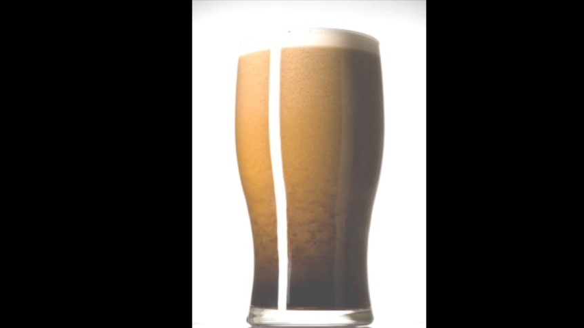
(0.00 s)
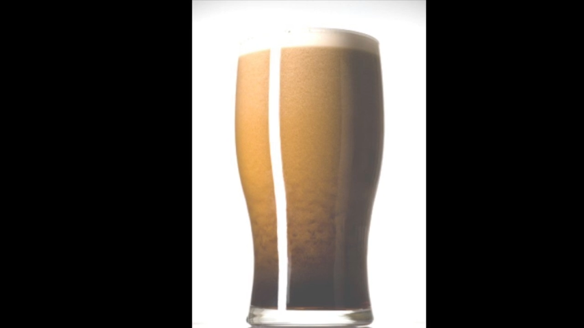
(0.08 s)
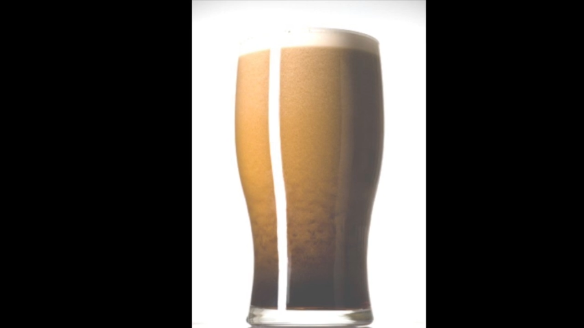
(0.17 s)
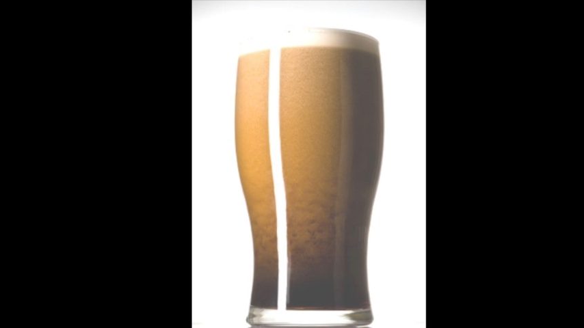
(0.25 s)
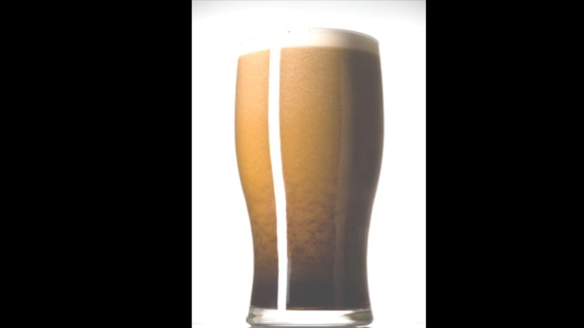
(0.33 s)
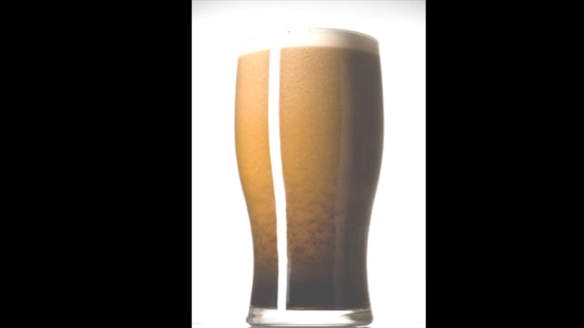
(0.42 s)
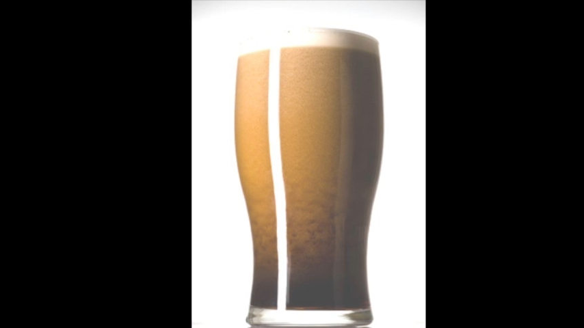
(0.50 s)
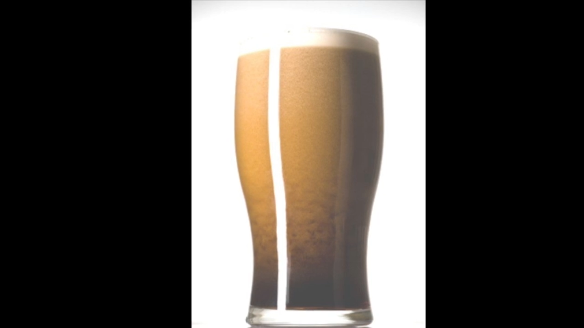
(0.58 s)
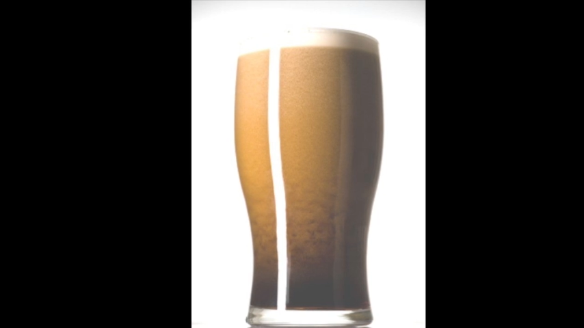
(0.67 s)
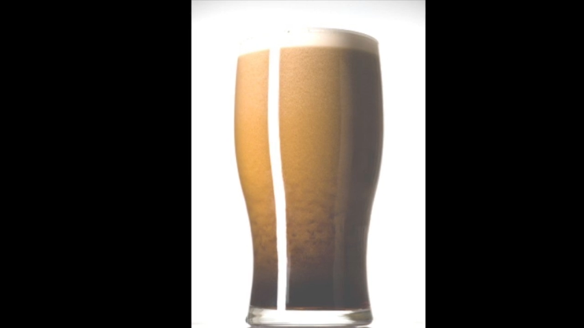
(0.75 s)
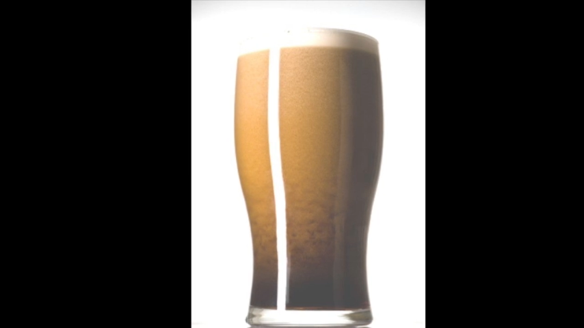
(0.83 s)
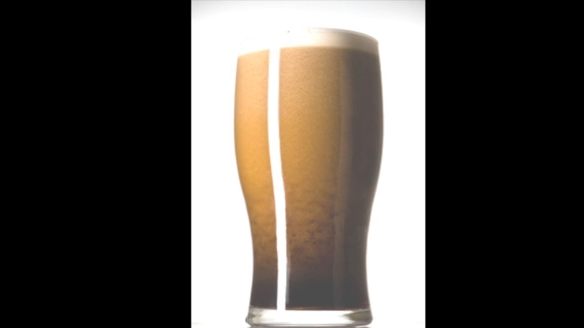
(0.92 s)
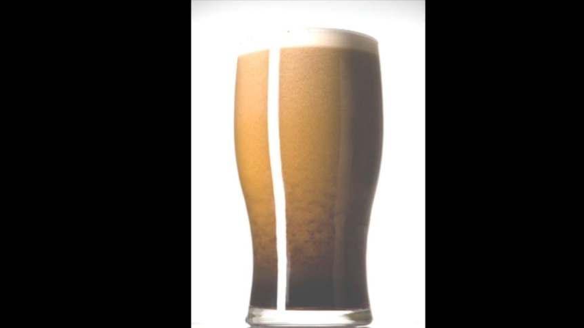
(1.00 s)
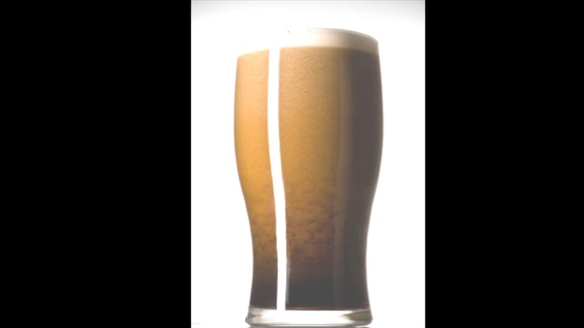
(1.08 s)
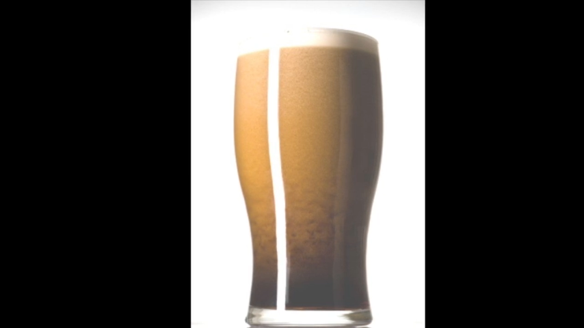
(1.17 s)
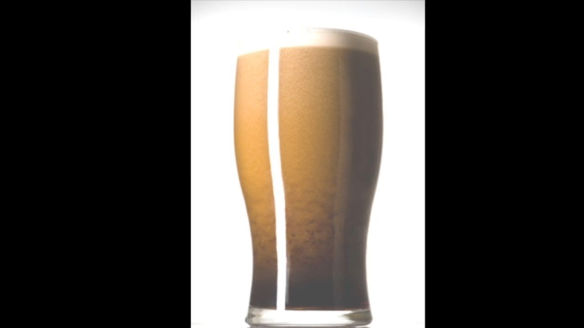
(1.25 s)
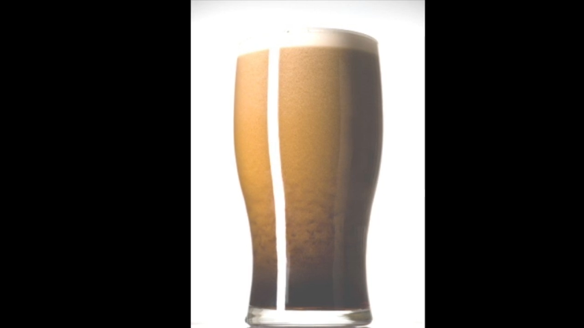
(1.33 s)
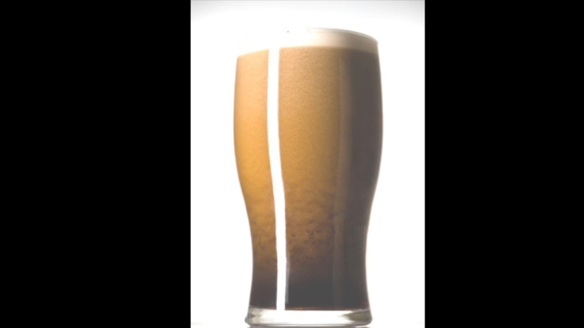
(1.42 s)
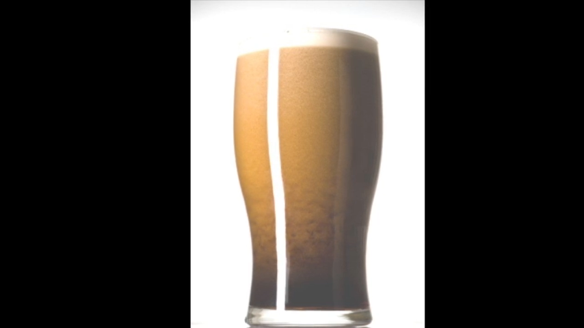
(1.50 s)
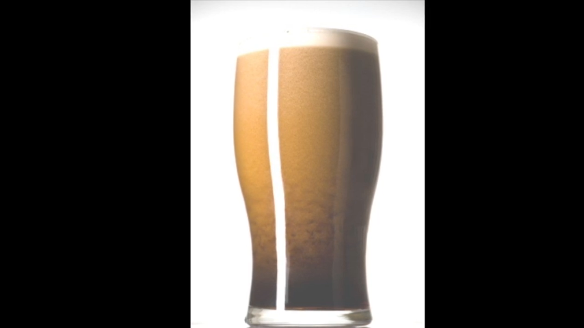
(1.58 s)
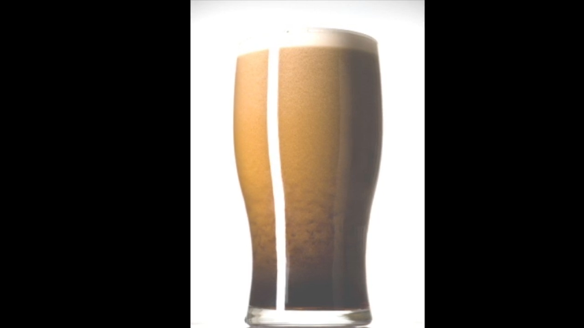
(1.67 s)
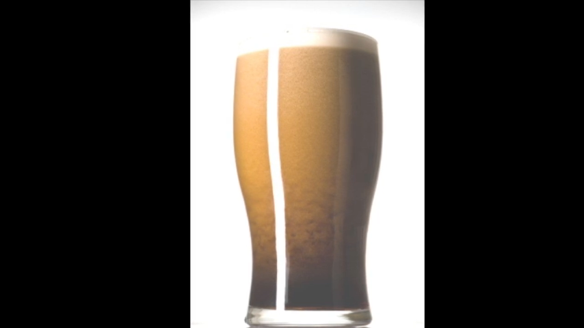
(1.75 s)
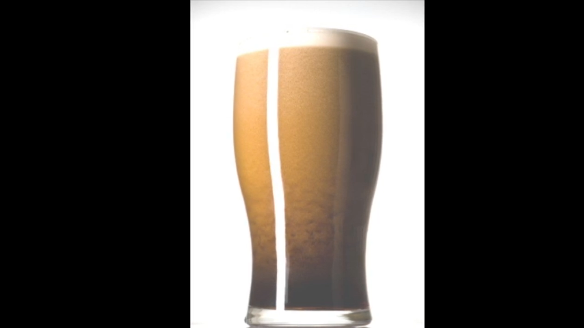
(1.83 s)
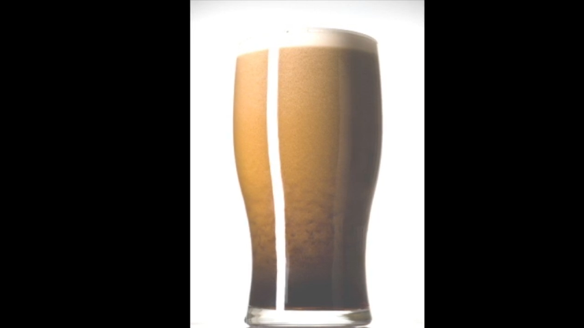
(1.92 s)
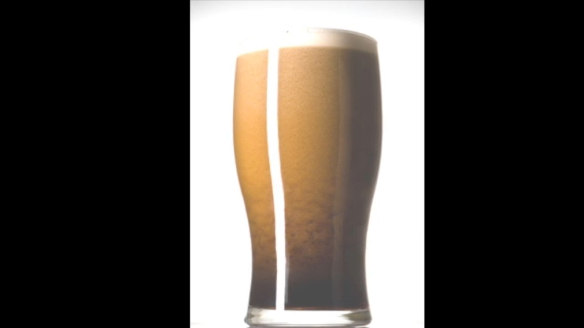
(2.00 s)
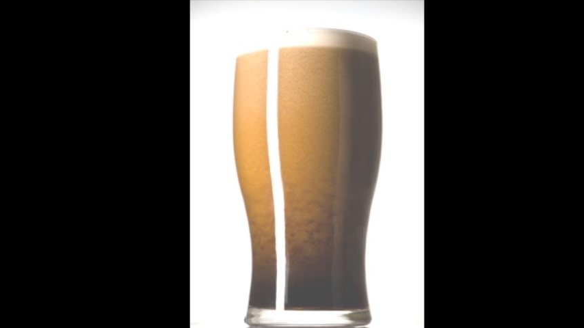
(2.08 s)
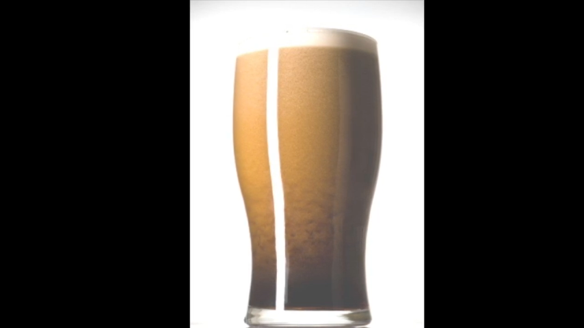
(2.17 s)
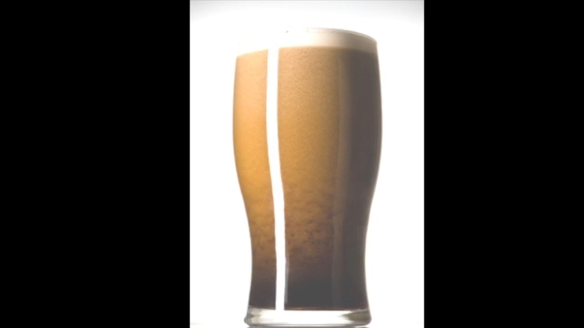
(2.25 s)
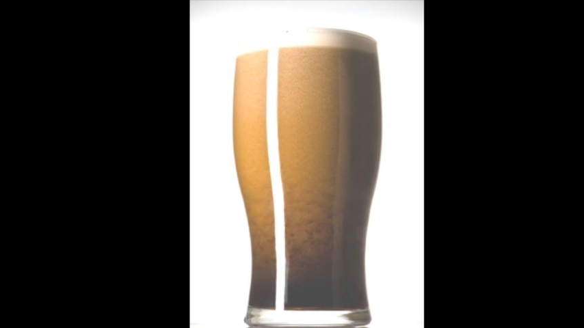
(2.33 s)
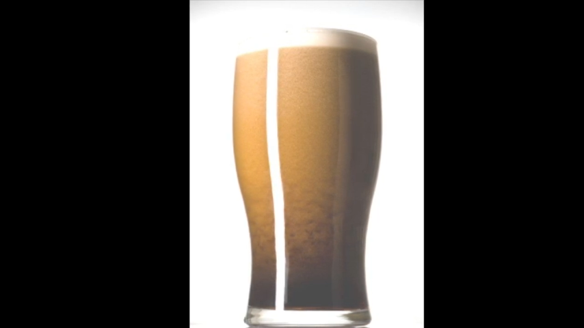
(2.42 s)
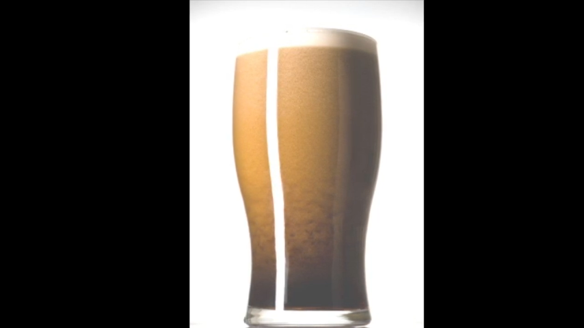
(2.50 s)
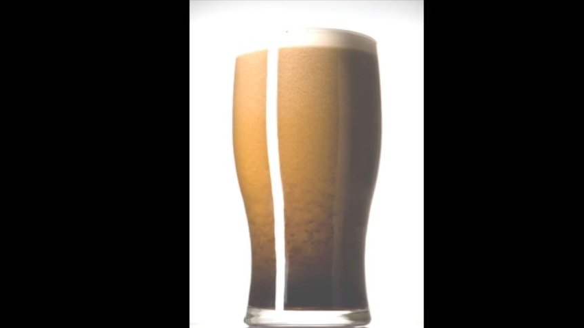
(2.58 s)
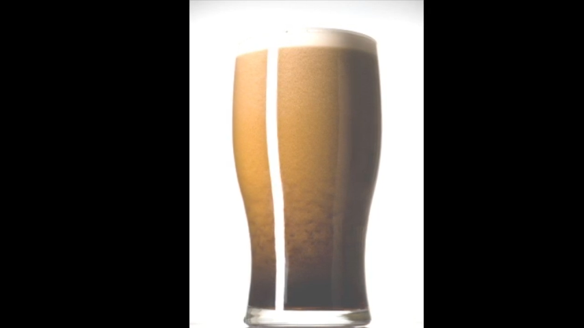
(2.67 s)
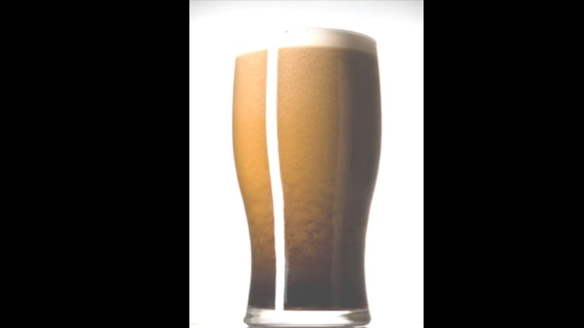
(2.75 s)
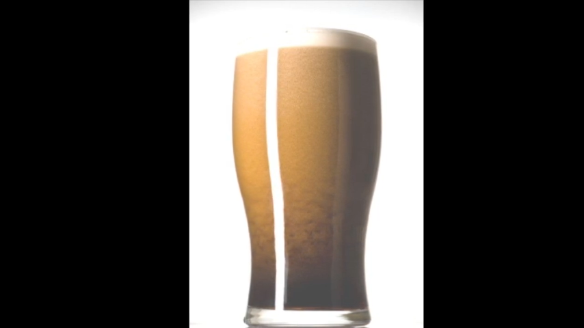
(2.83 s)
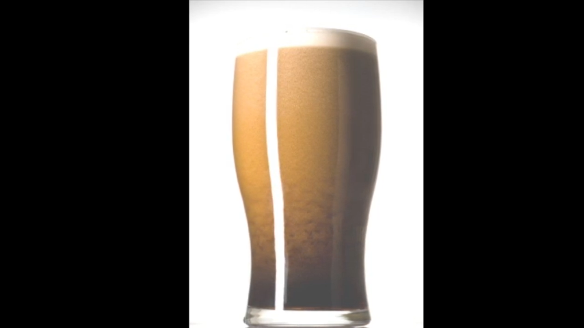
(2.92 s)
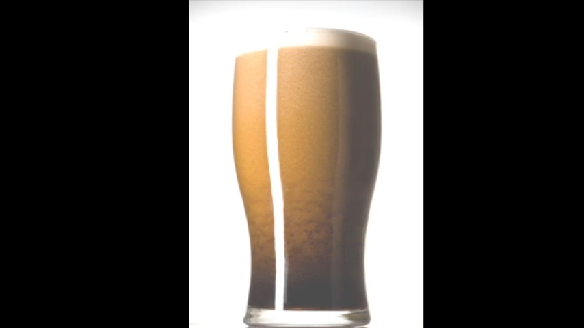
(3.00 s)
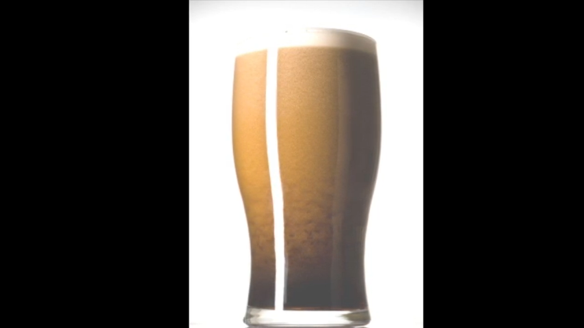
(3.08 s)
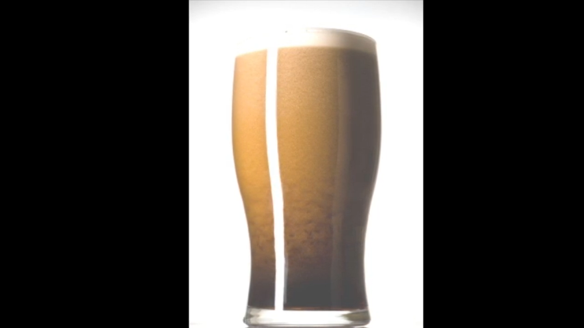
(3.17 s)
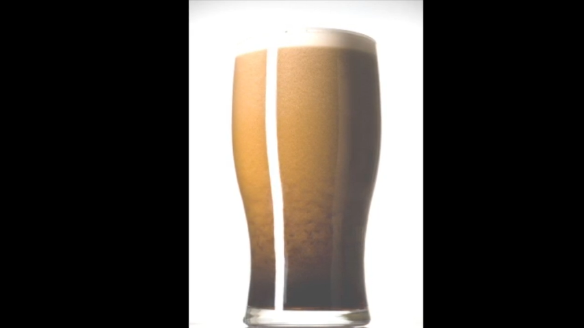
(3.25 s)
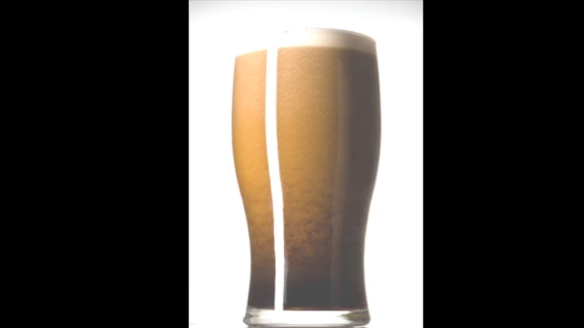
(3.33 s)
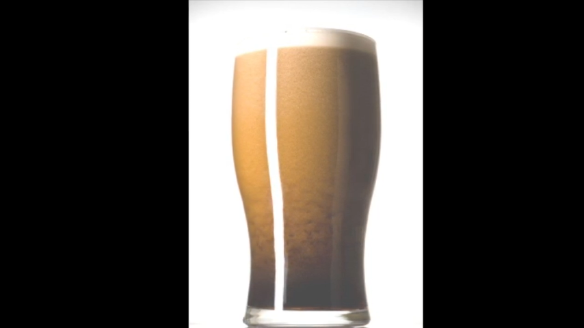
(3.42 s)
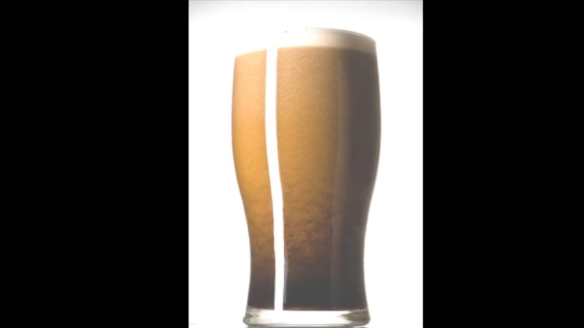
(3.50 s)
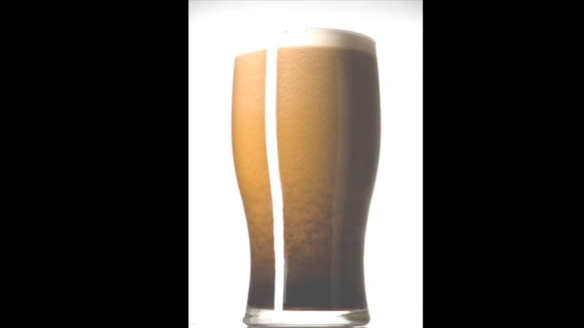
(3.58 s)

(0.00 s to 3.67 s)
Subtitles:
(no speaker visible)